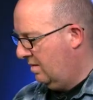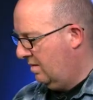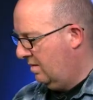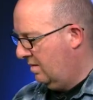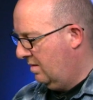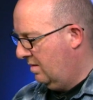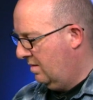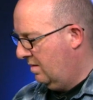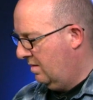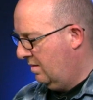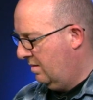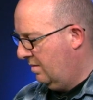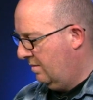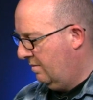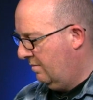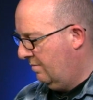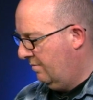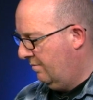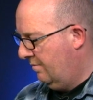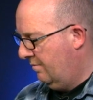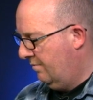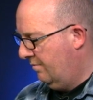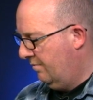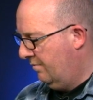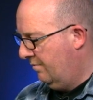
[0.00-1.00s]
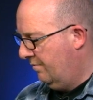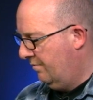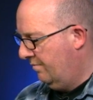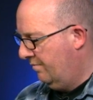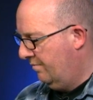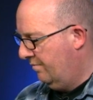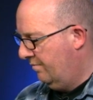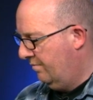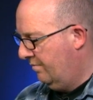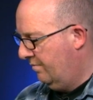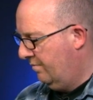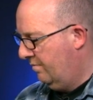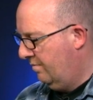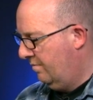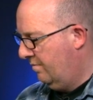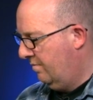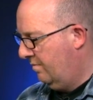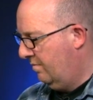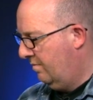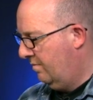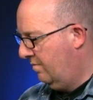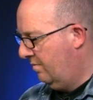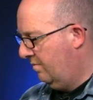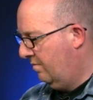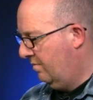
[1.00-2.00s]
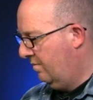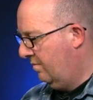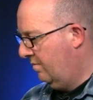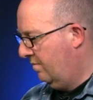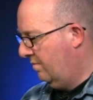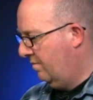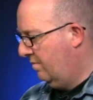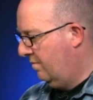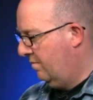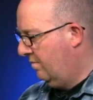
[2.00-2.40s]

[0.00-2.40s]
The person shown says nothing.